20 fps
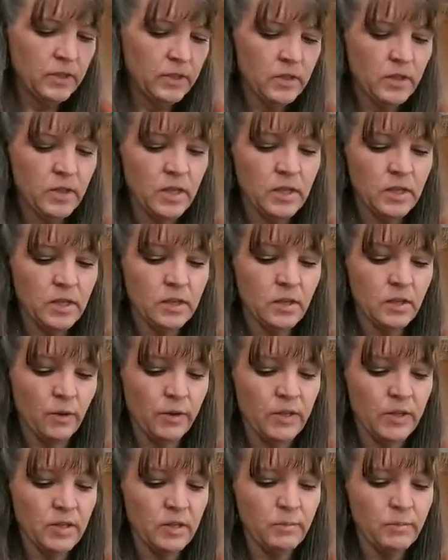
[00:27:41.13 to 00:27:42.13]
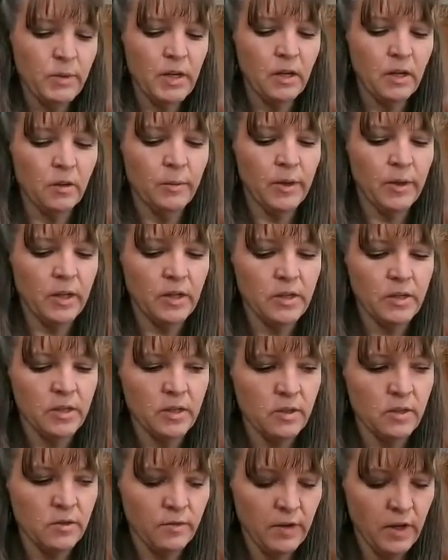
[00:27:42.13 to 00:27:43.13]
These, this, so this meal, because
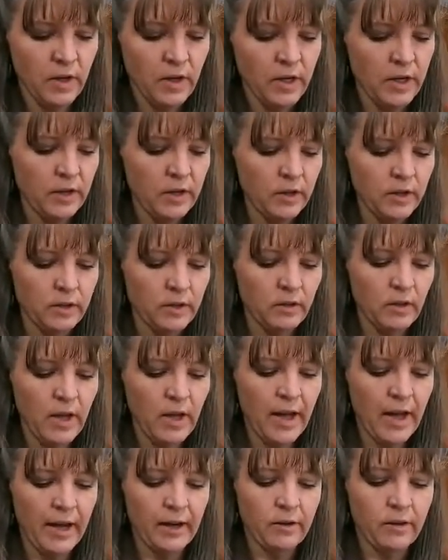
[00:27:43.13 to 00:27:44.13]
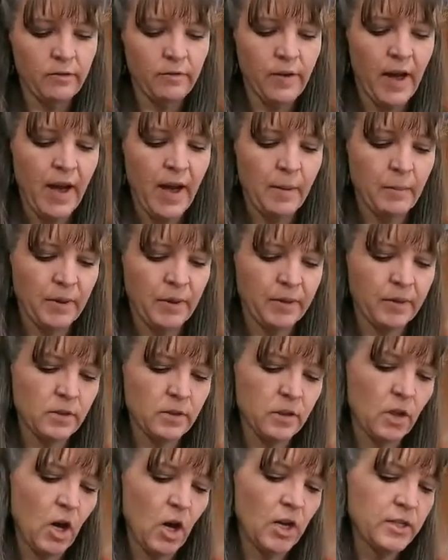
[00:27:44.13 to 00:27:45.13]
there's very little added fat, but
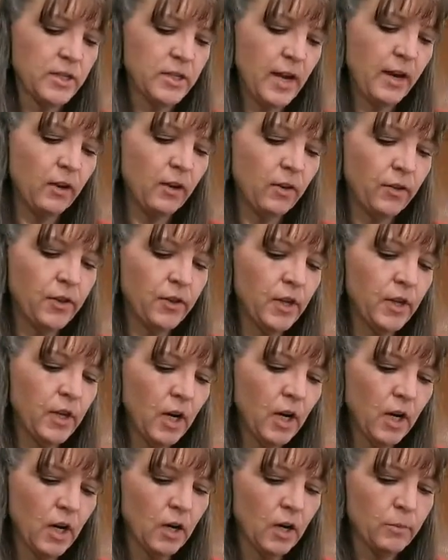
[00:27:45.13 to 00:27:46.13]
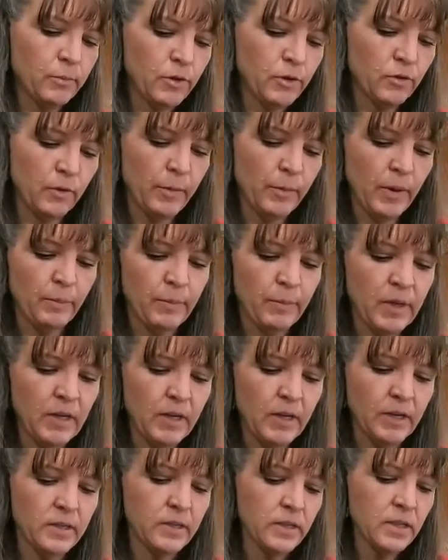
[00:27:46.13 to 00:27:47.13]
there's lots of healthy carbs from the
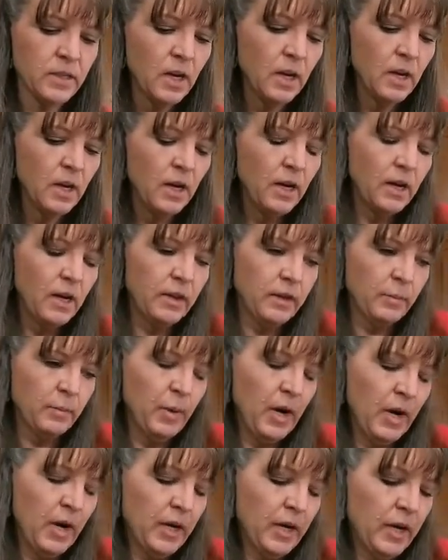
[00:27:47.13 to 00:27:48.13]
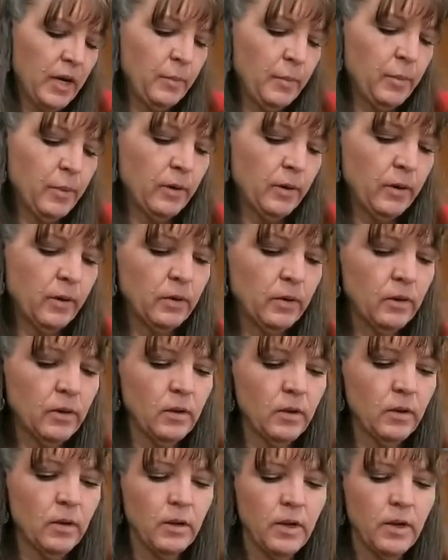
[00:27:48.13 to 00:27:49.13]
beans and the pineapple
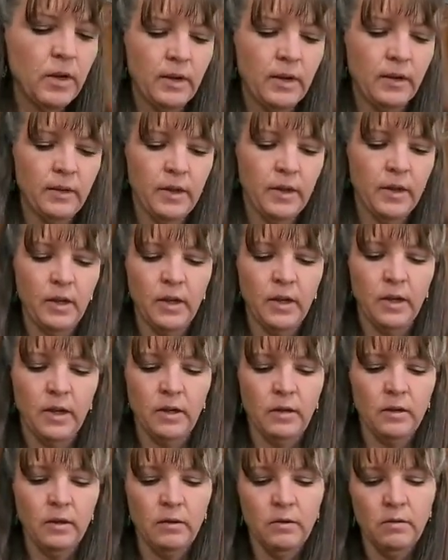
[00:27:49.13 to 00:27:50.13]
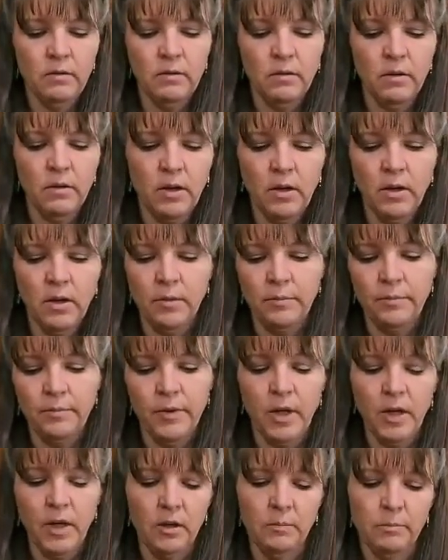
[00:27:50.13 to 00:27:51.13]
and the um,
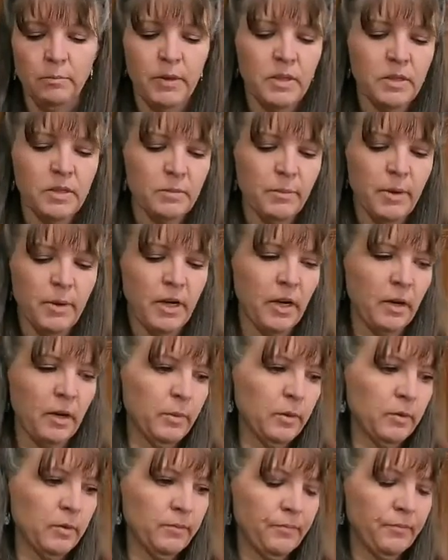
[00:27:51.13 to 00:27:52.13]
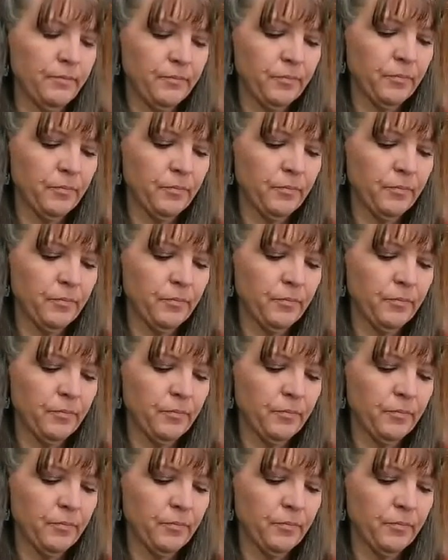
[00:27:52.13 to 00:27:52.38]
yeah, beans and pineapple.